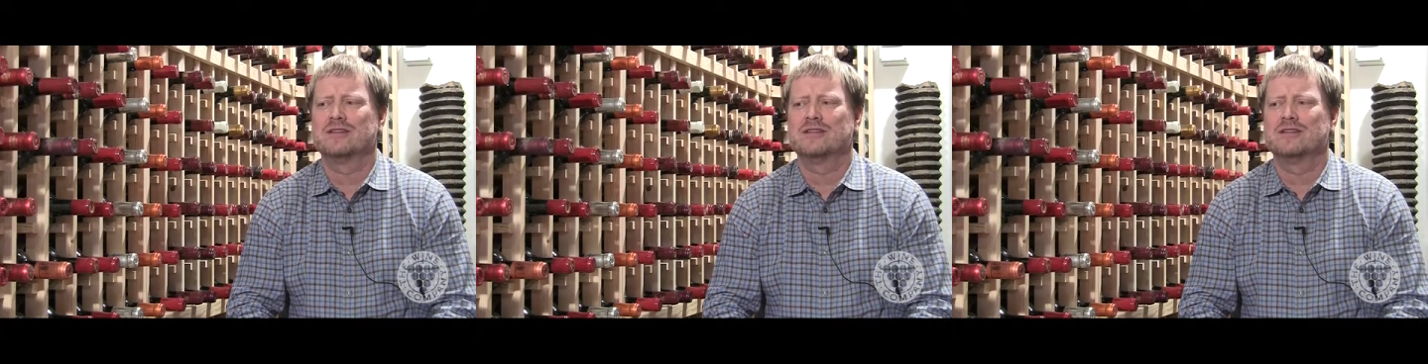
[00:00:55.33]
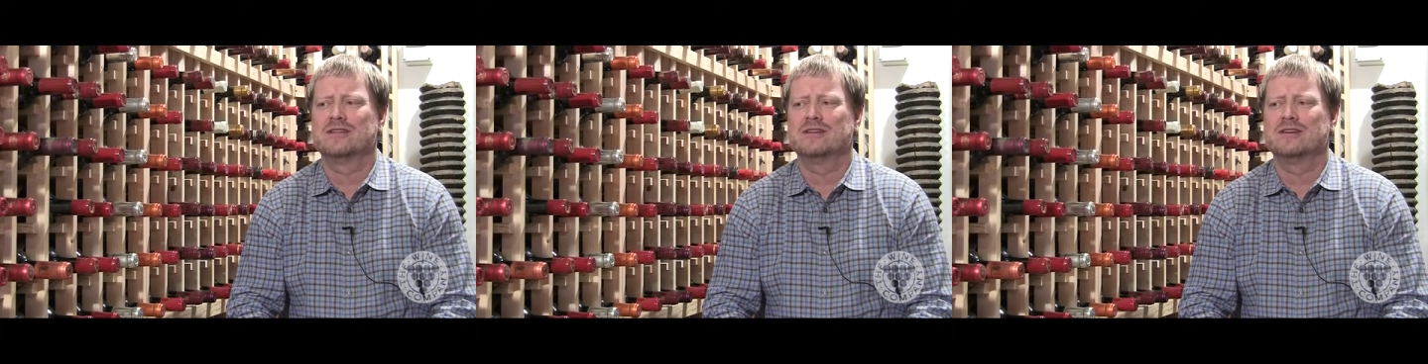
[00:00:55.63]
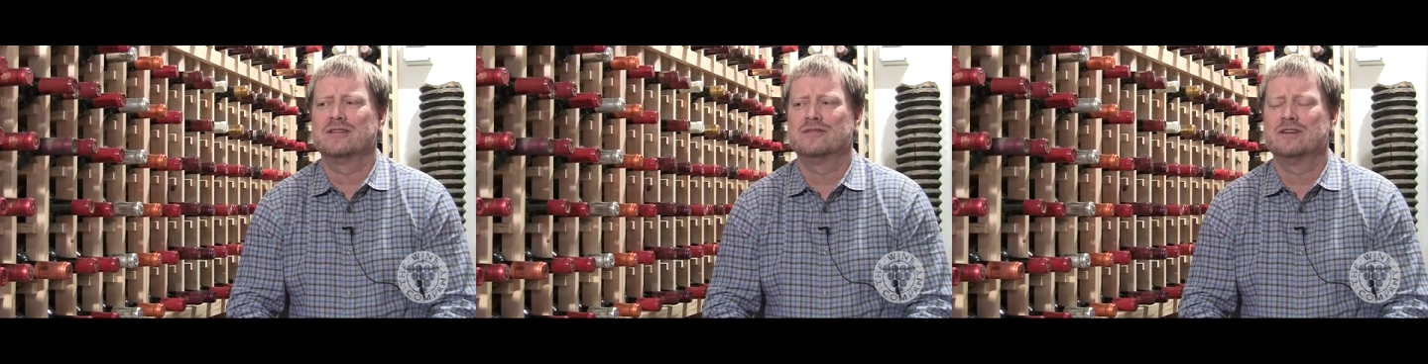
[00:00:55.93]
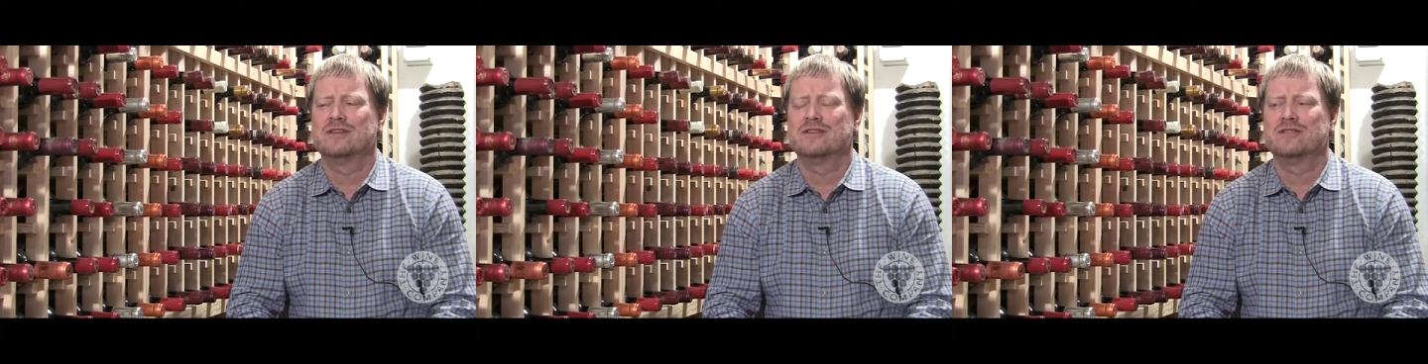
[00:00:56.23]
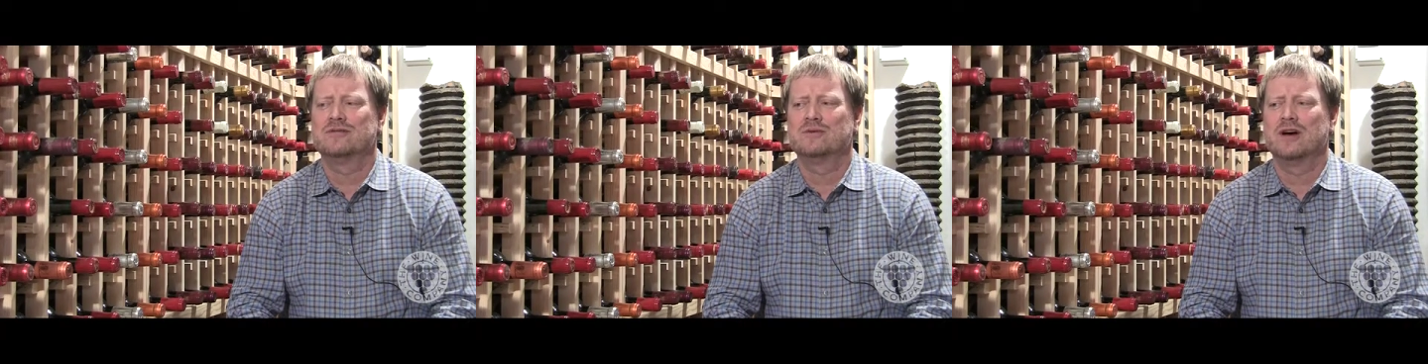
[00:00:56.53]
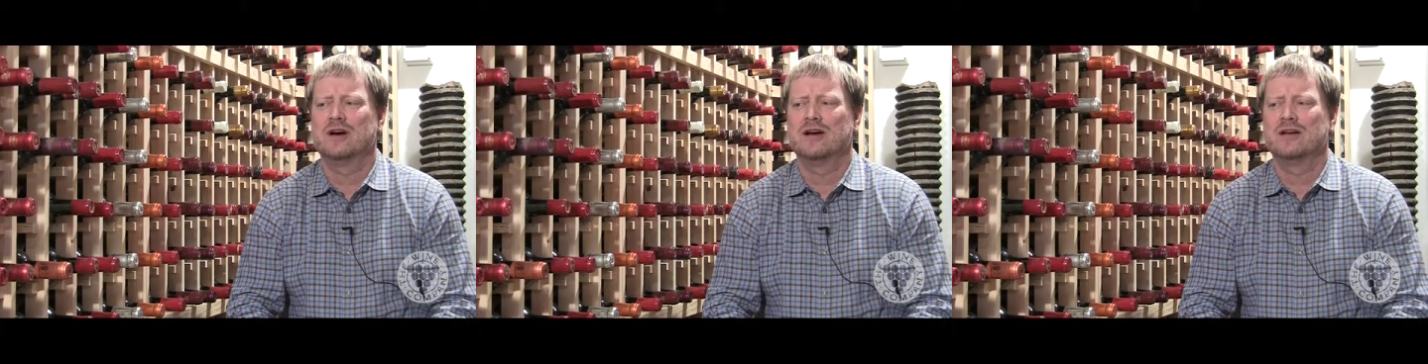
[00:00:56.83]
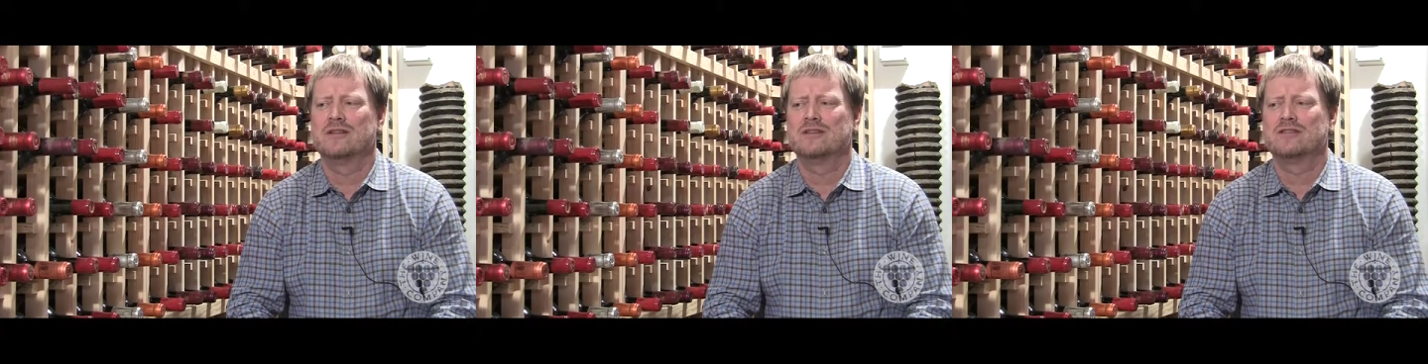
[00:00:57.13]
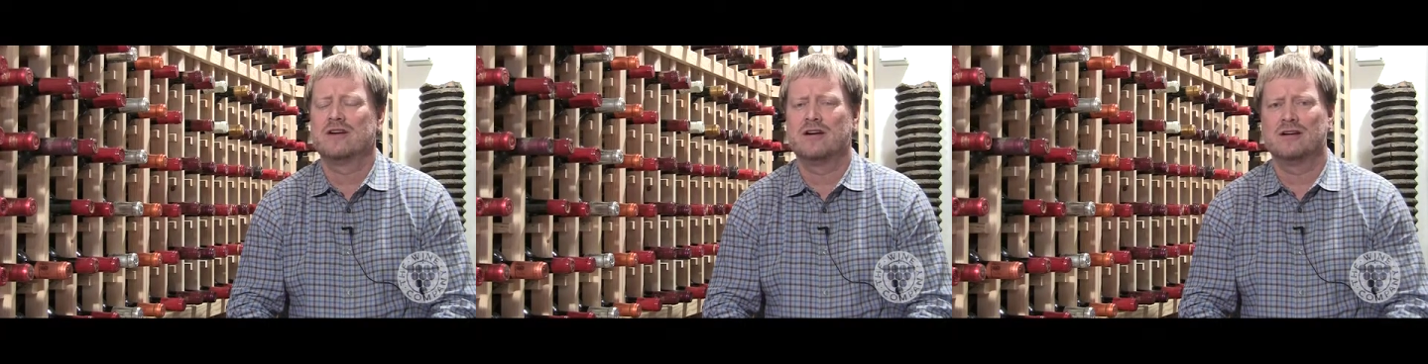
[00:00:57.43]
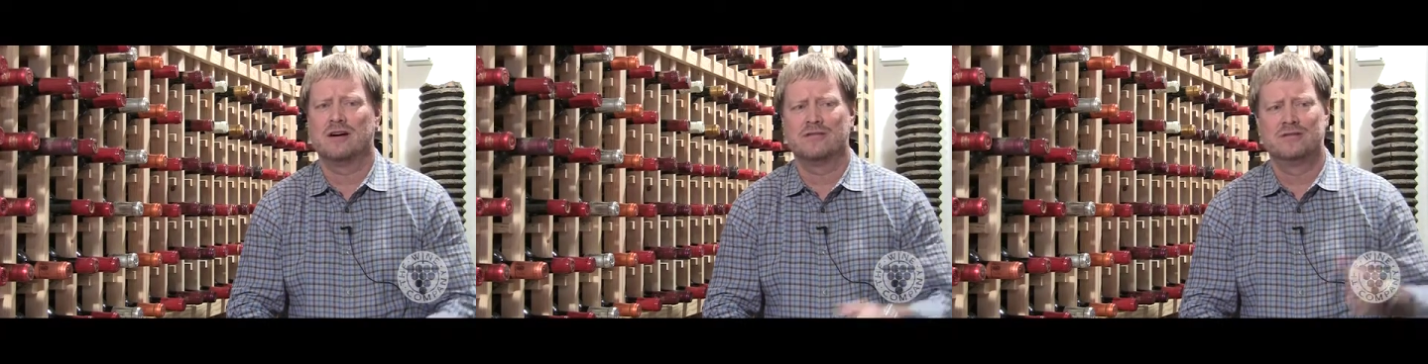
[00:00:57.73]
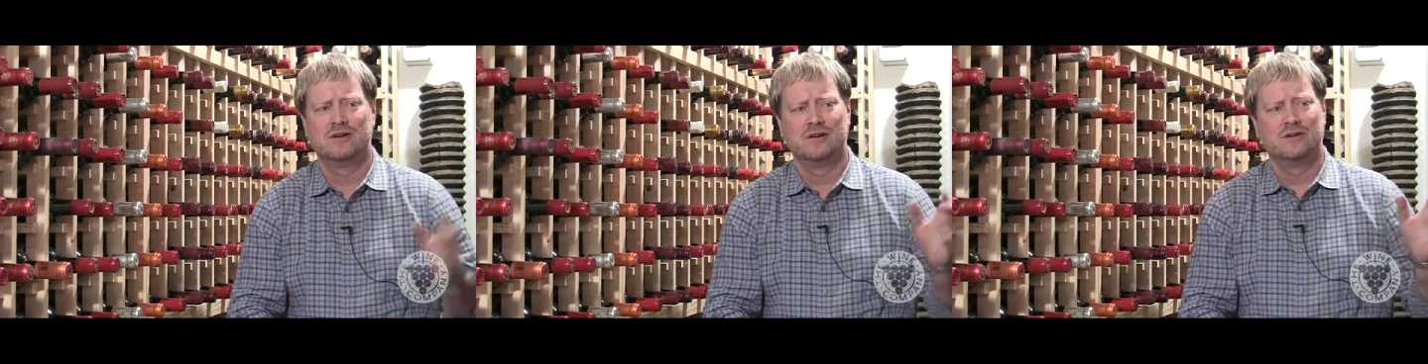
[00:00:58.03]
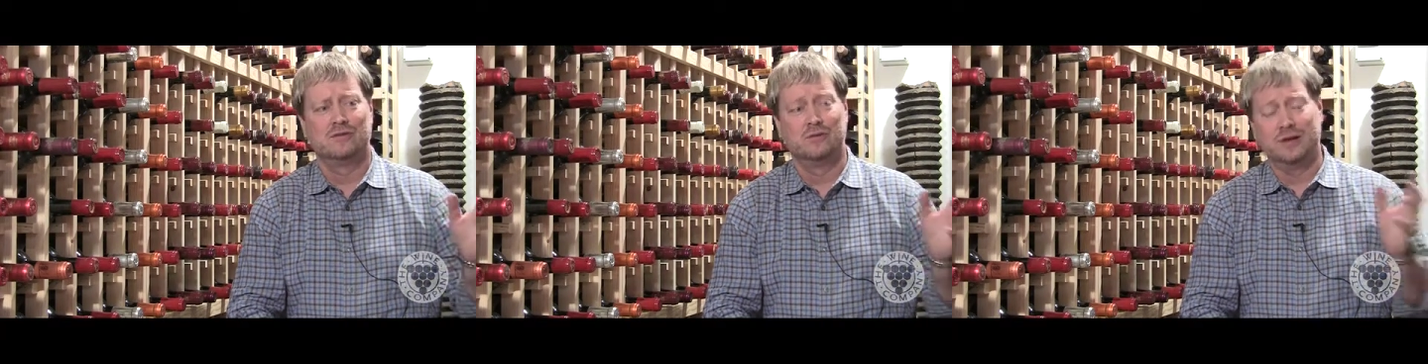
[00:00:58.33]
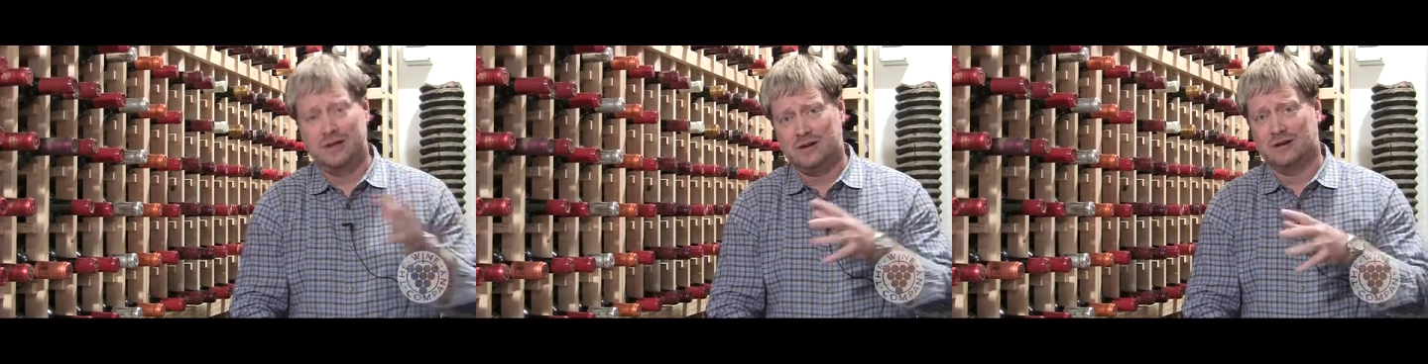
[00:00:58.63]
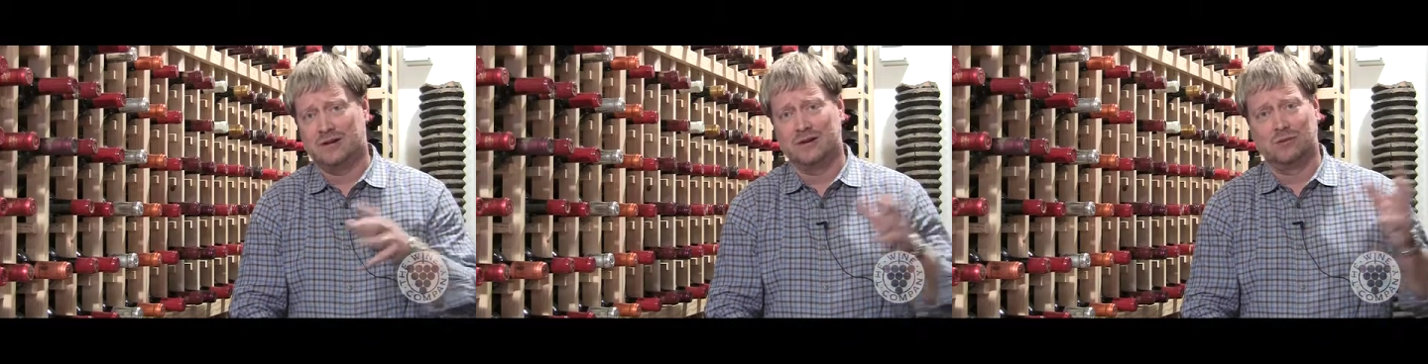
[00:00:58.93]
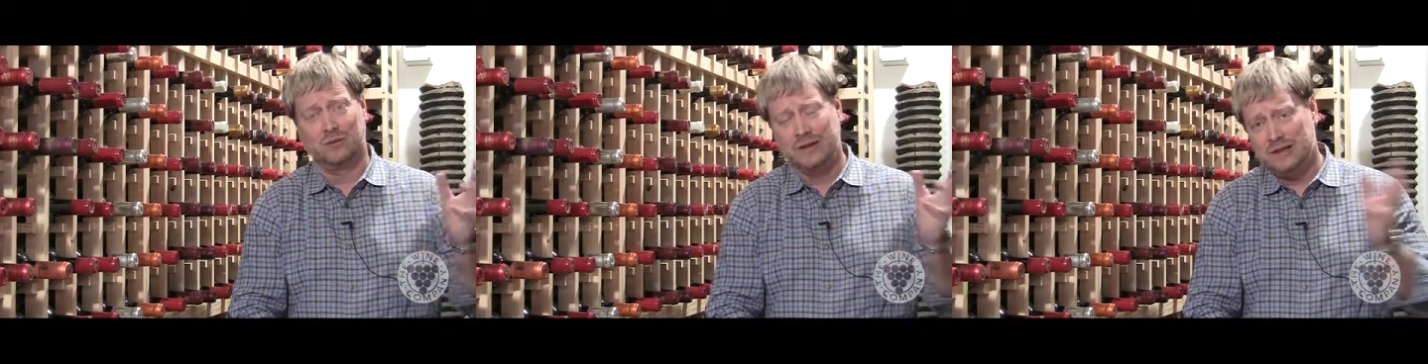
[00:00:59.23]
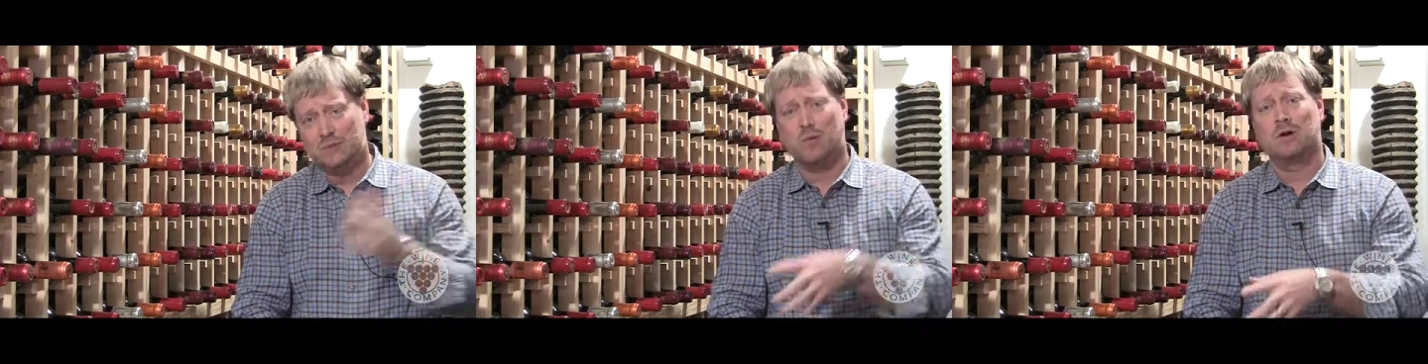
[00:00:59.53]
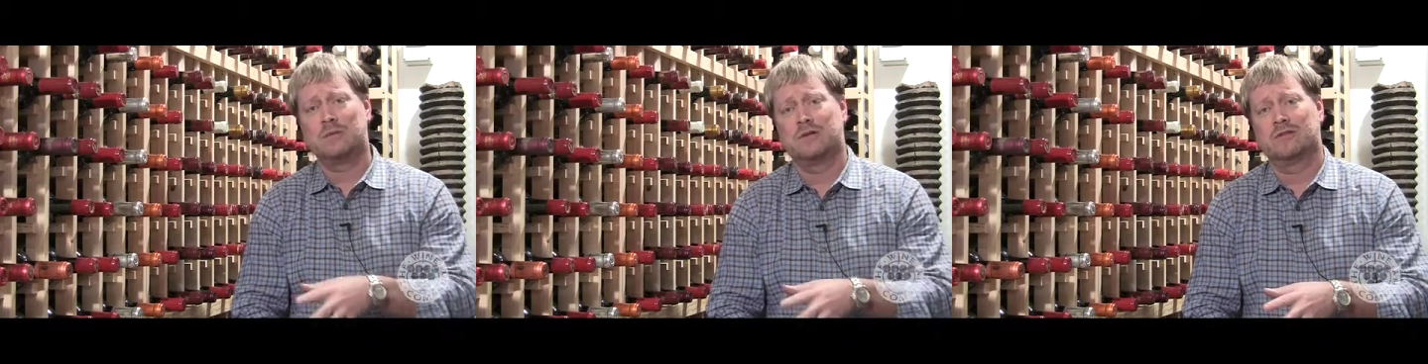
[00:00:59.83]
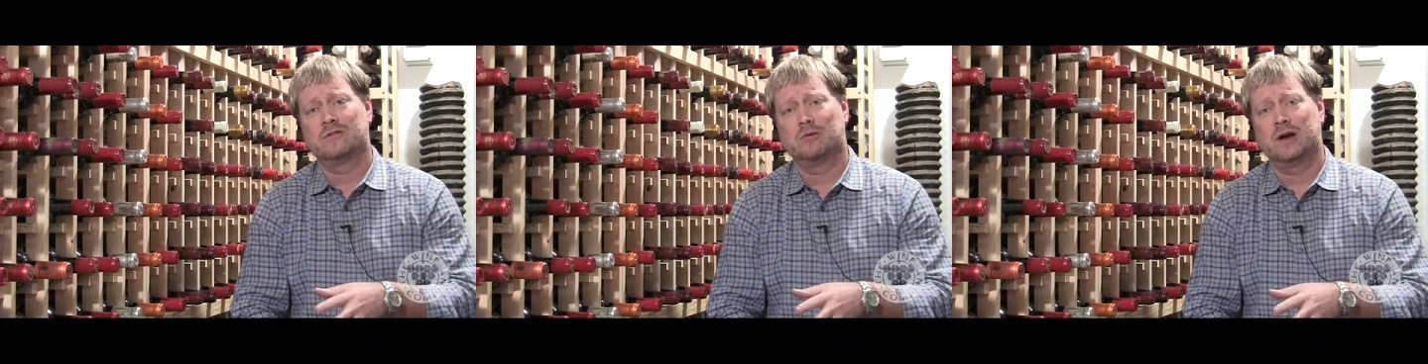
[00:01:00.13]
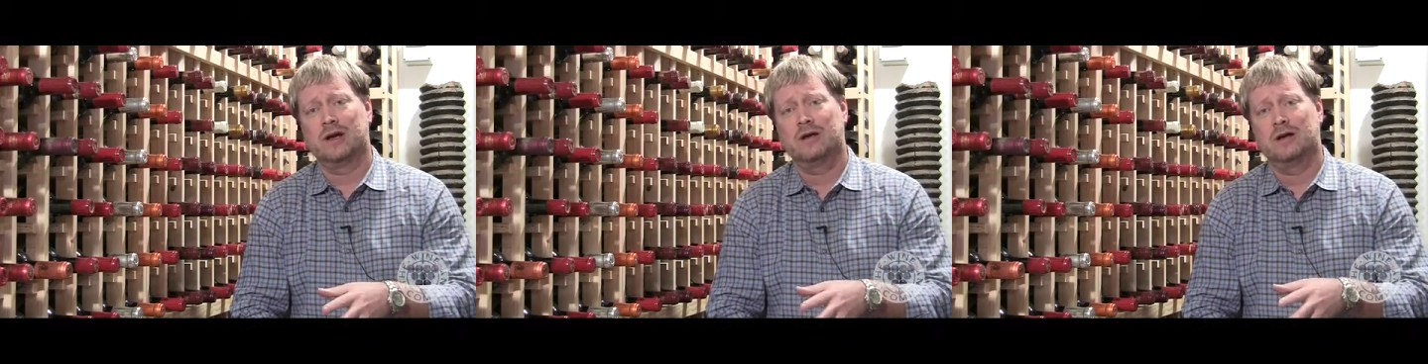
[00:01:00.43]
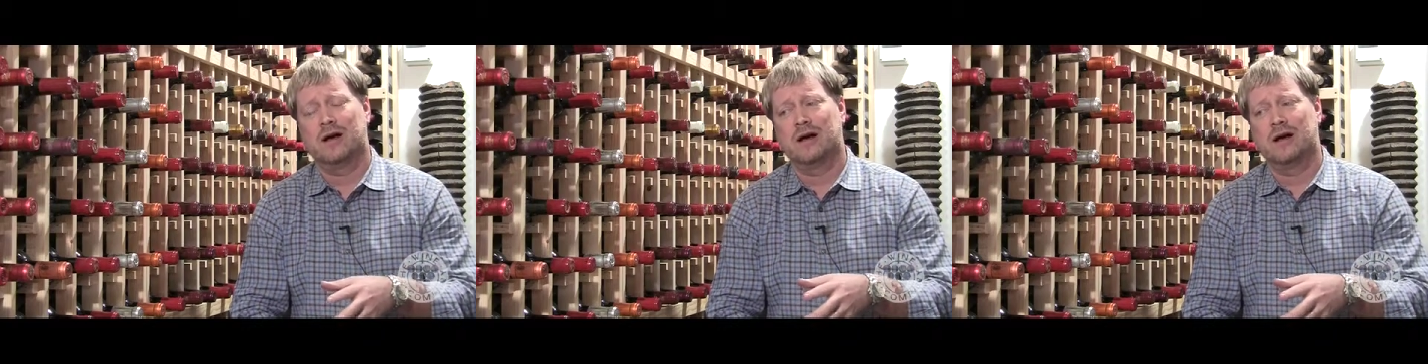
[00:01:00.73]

It's a vintage that started off really early and really warm in the spring.